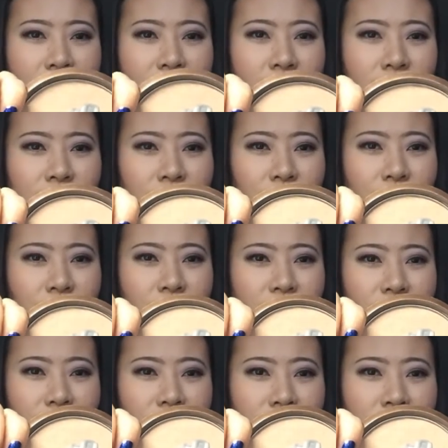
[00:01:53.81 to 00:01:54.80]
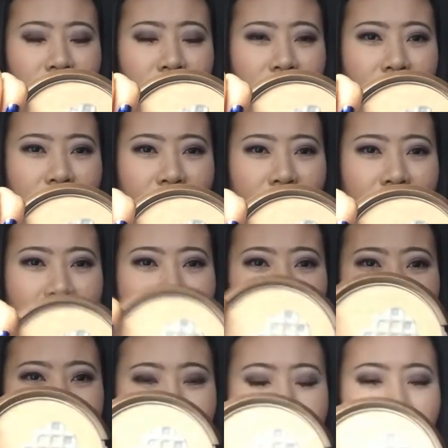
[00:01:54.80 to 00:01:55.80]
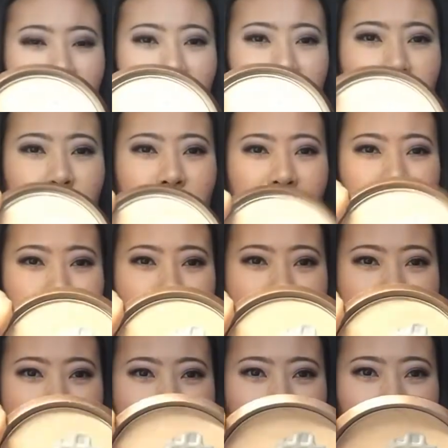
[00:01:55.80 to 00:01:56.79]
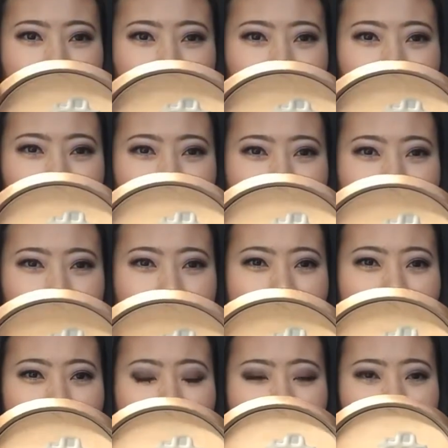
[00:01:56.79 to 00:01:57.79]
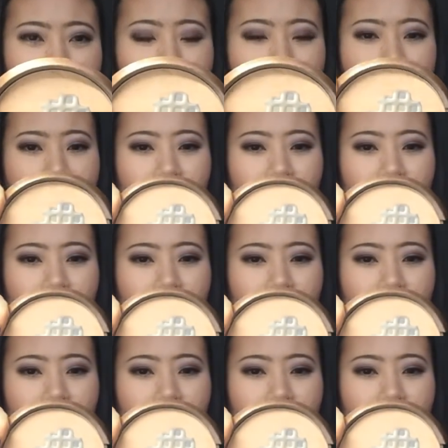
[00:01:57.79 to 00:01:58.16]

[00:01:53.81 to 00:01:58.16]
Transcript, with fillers: And as you can see, I have a big pan going on right now.